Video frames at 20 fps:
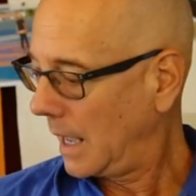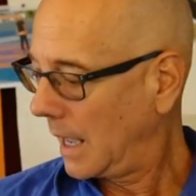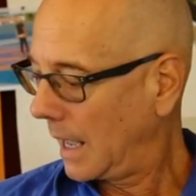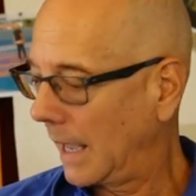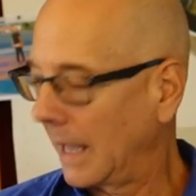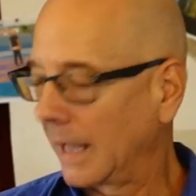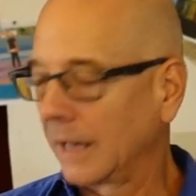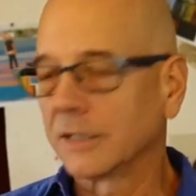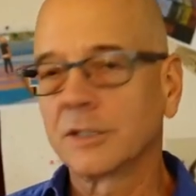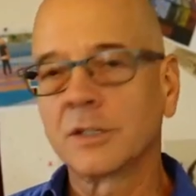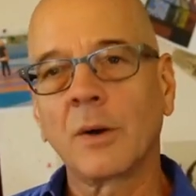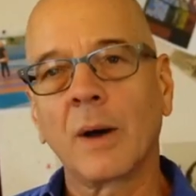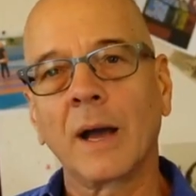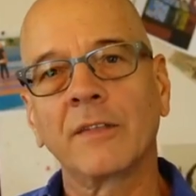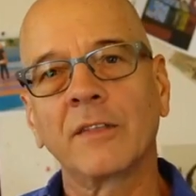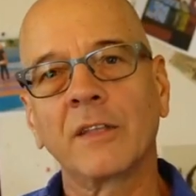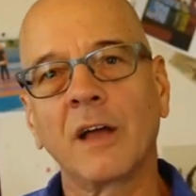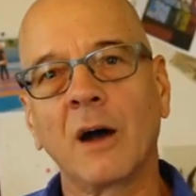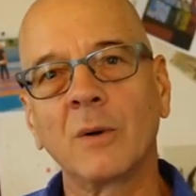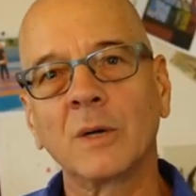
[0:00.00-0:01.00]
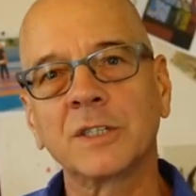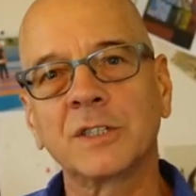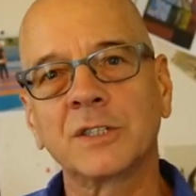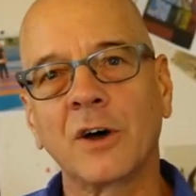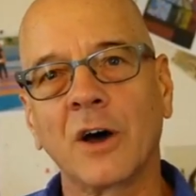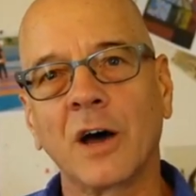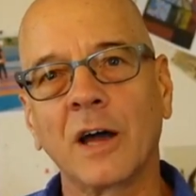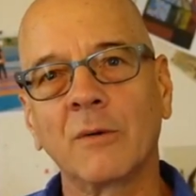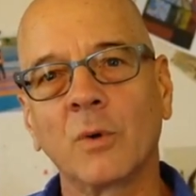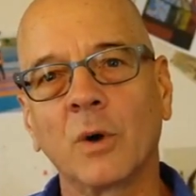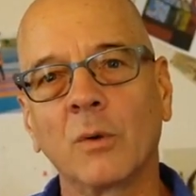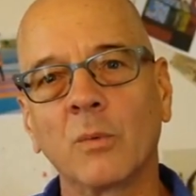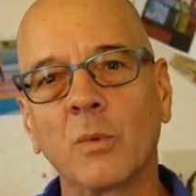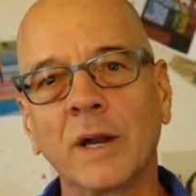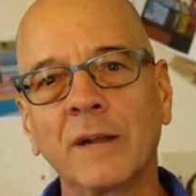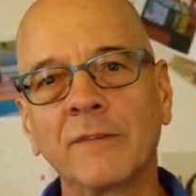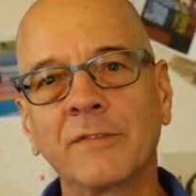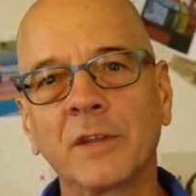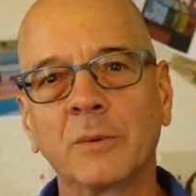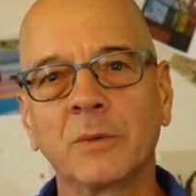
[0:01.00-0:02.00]
And so I always thought, well, what
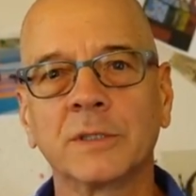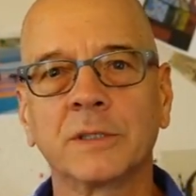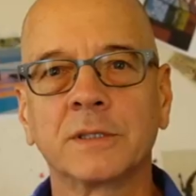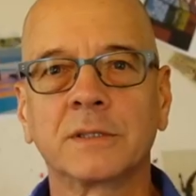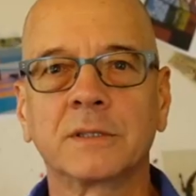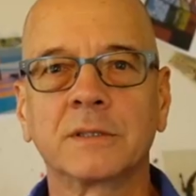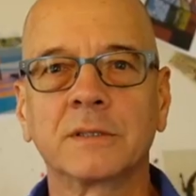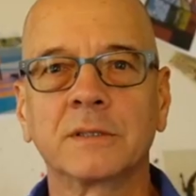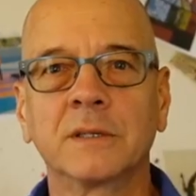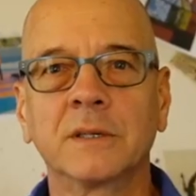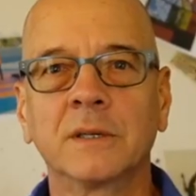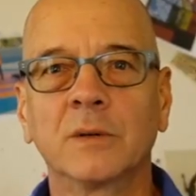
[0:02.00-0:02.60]
if there was